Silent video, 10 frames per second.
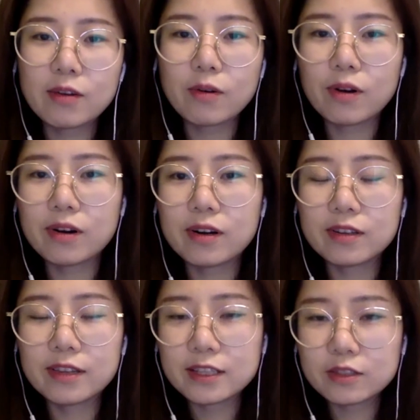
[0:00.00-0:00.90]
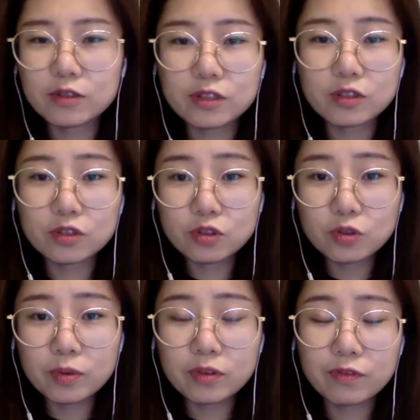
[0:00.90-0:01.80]
or things you can
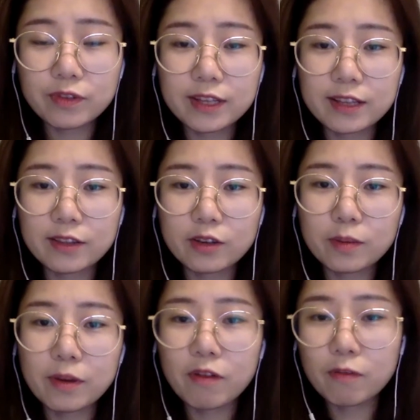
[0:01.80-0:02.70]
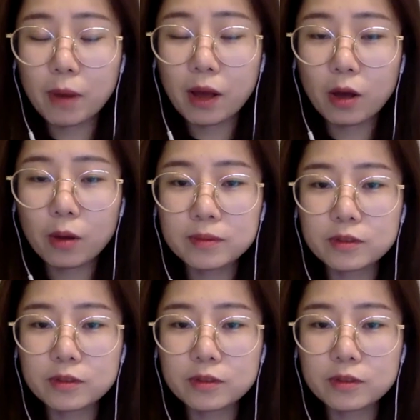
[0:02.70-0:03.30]
do when you're feeling a little bit overwhelmed?